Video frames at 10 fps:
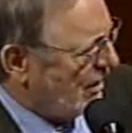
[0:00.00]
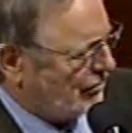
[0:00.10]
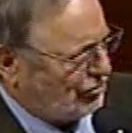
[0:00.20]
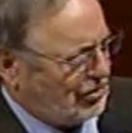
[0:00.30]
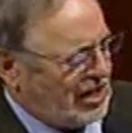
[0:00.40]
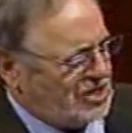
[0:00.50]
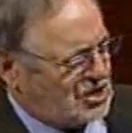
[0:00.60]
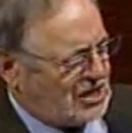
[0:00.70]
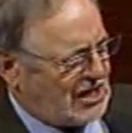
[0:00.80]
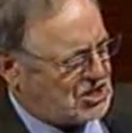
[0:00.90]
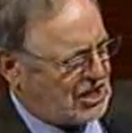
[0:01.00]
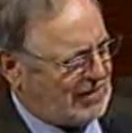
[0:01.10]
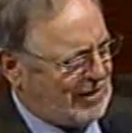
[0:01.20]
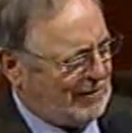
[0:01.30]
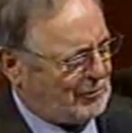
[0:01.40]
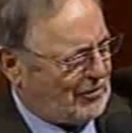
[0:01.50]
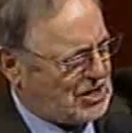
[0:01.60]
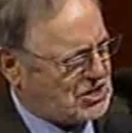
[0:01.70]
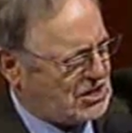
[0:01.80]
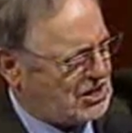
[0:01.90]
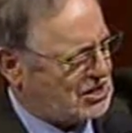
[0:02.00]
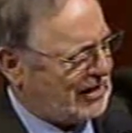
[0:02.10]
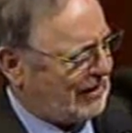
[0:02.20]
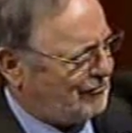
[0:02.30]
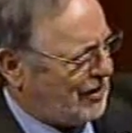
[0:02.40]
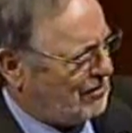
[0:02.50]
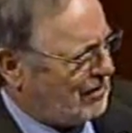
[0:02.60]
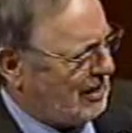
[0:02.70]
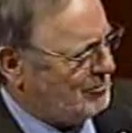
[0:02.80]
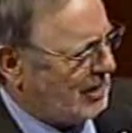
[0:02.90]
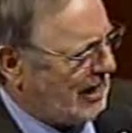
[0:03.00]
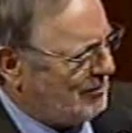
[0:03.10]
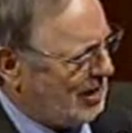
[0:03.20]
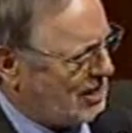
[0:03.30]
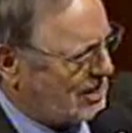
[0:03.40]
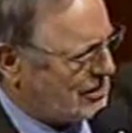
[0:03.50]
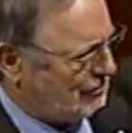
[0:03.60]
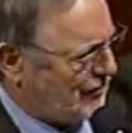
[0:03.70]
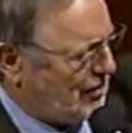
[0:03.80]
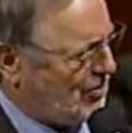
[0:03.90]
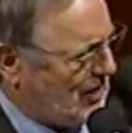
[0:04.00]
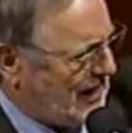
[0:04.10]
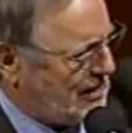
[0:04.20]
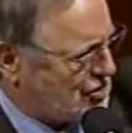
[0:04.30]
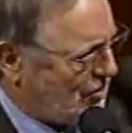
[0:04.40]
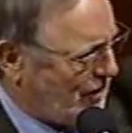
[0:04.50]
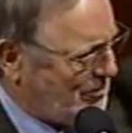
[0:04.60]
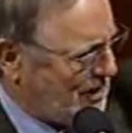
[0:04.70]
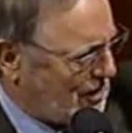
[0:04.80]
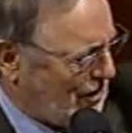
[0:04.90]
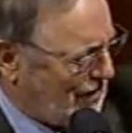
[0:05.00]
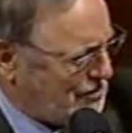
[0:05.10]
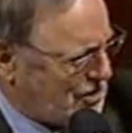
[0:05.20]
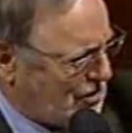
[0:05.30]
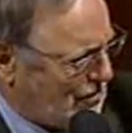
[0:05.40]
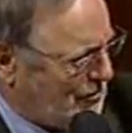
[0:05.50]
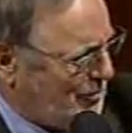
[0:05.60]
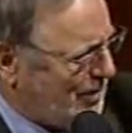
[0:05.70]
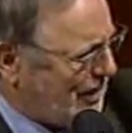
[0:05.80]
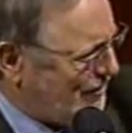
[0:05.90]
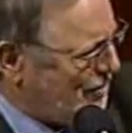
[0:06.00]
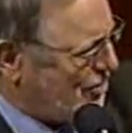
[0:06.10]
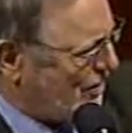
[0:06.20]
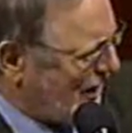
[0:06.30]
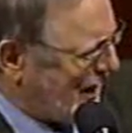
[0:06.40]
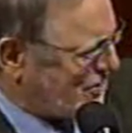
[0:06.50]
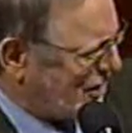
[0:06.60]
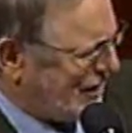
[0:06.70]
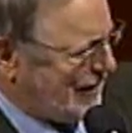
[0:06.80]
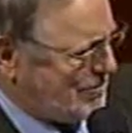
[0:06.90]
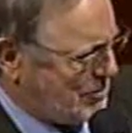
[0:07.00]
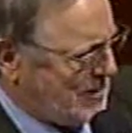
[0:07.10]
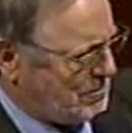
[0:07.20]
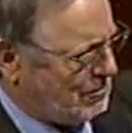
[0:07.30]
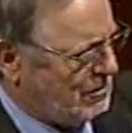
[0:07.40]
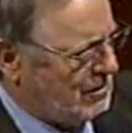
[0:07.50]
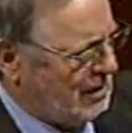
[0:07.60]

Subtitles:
It's strange that that same operation doesn't like federal government. I'm asking this federal land that's already been harvested over be given to the Alaska Native people